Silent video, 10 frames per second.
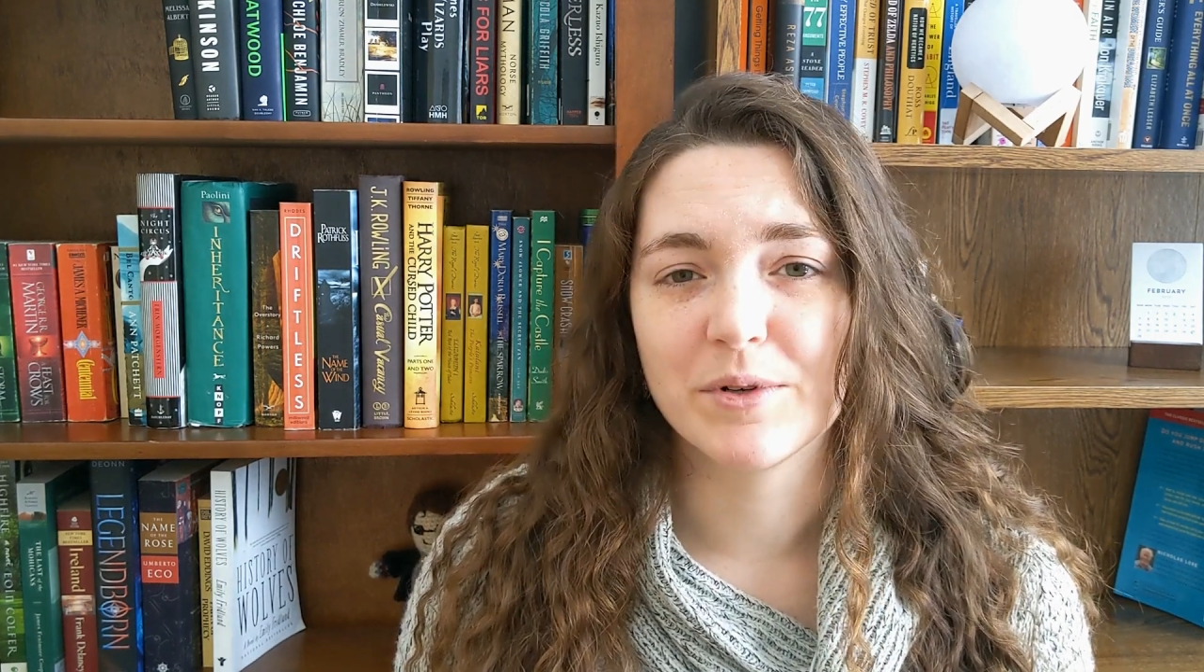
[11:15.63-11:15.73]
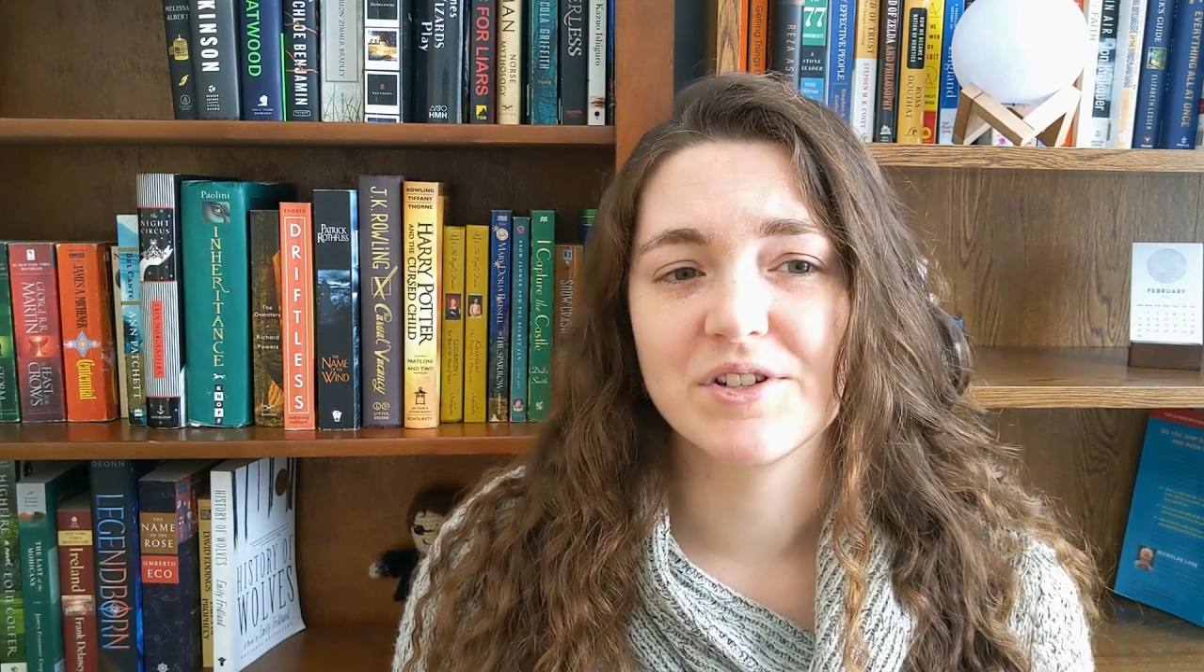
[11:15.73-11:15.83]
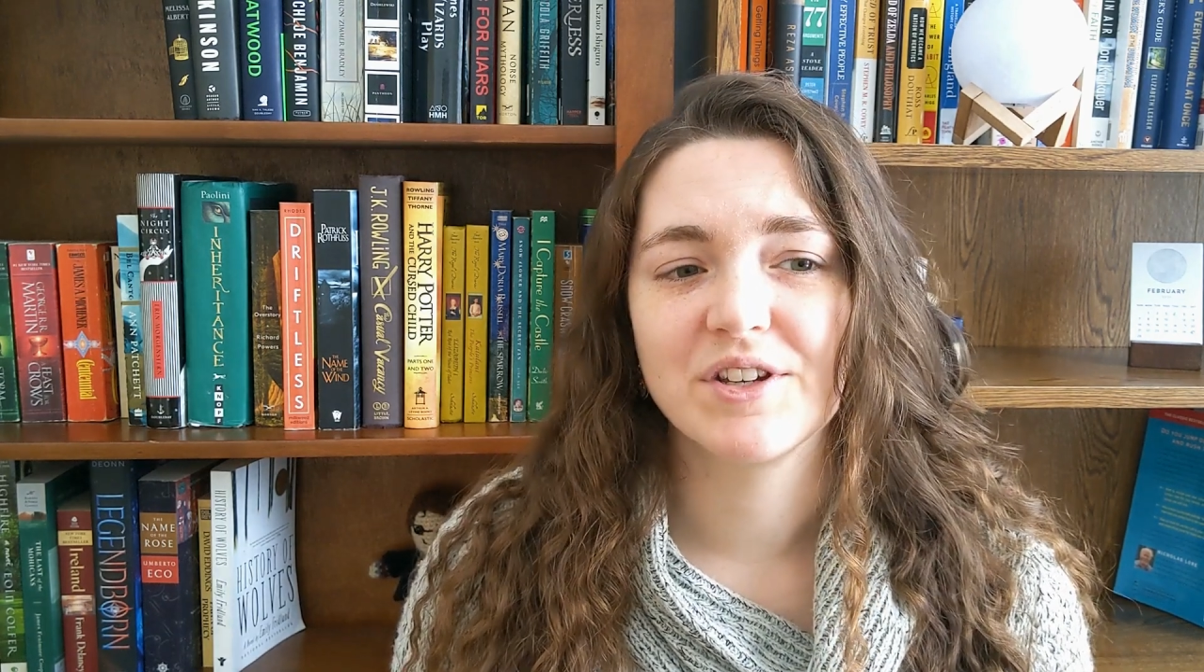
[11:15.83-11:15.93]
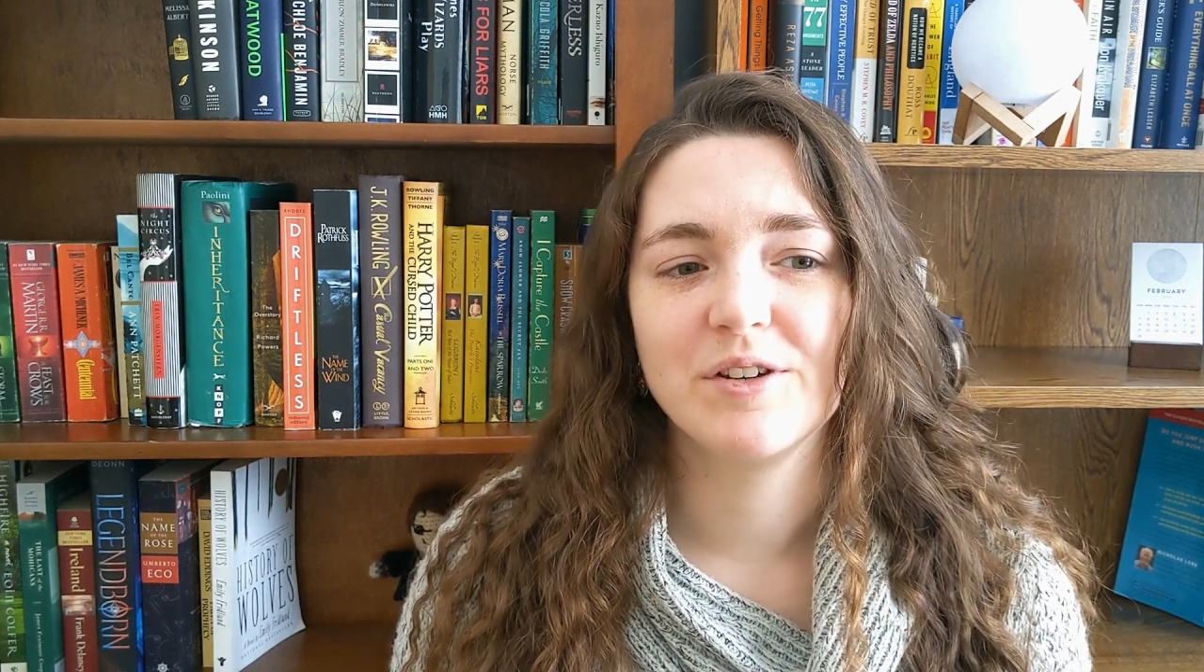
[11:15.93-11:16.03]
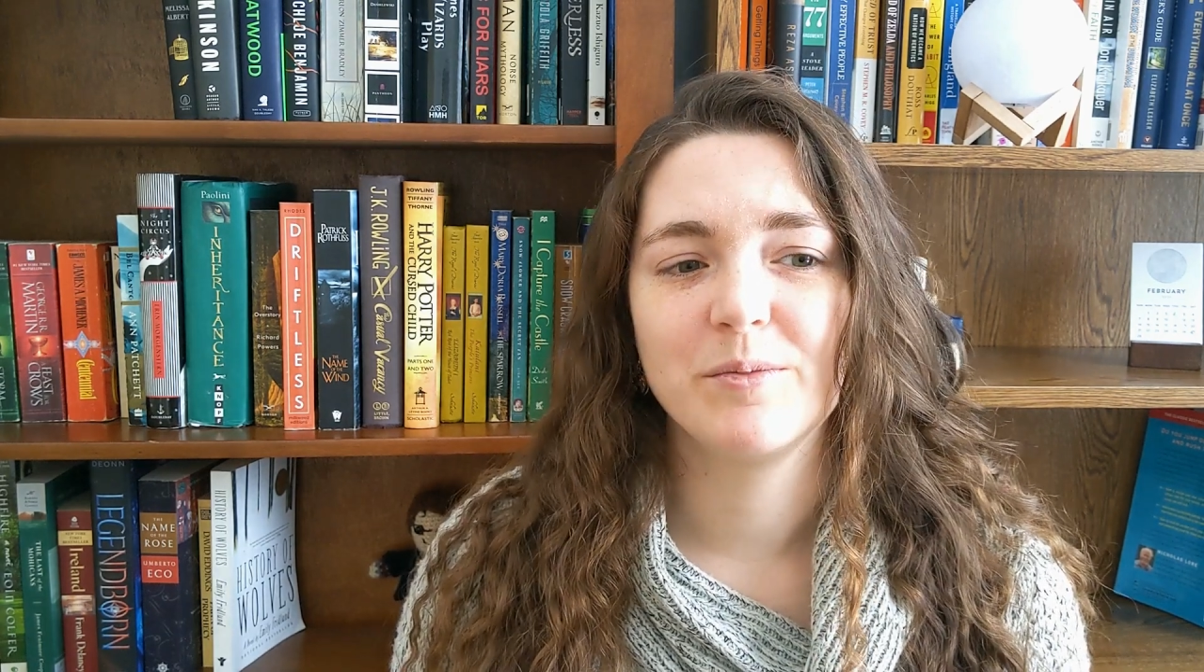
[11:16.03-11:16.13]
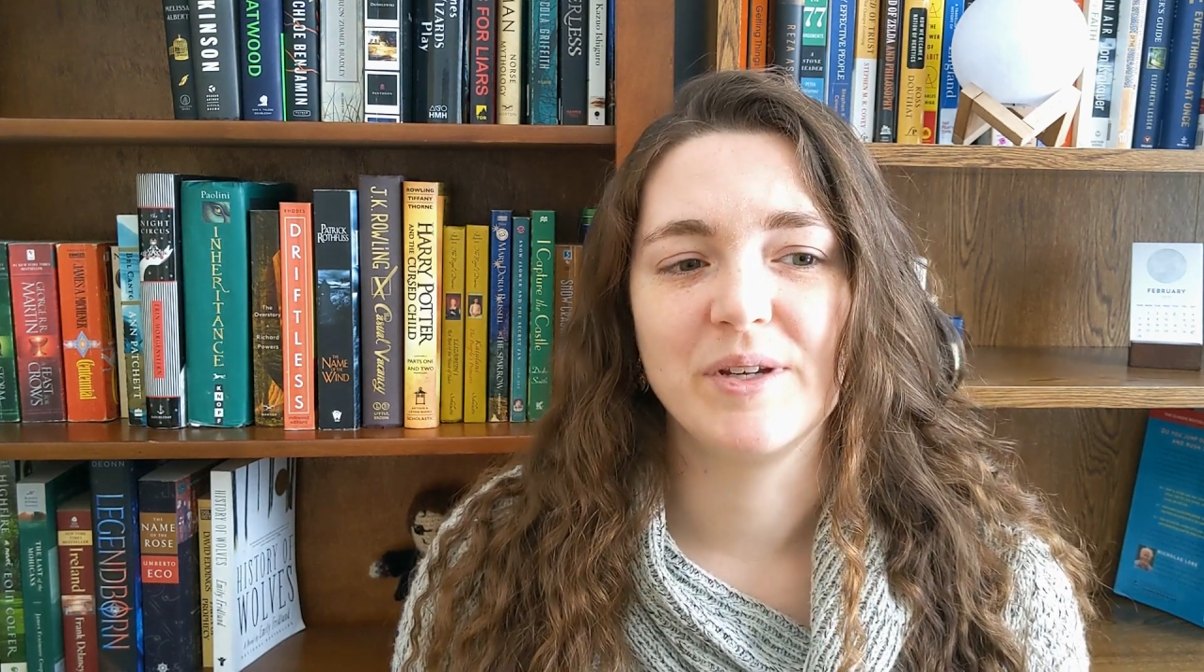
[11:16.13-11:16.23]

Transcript: person,